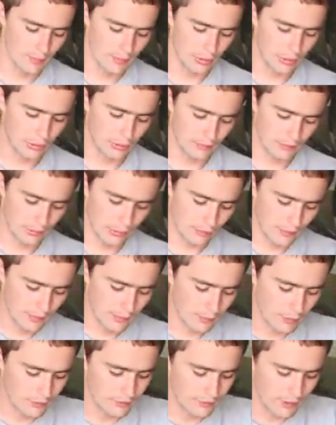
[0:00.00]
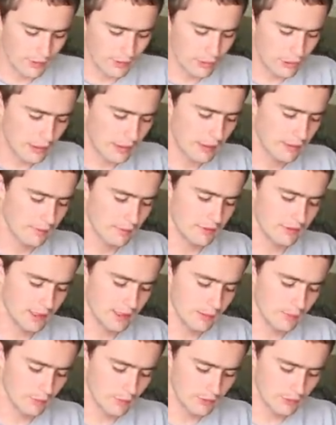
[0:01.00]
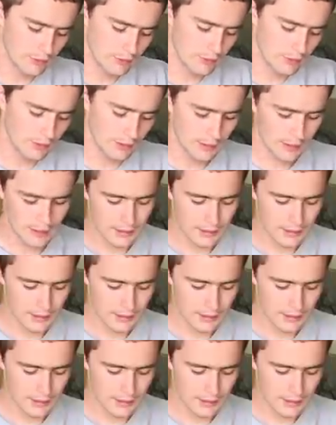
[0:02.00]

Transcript: This, this reamer does have a taper to it,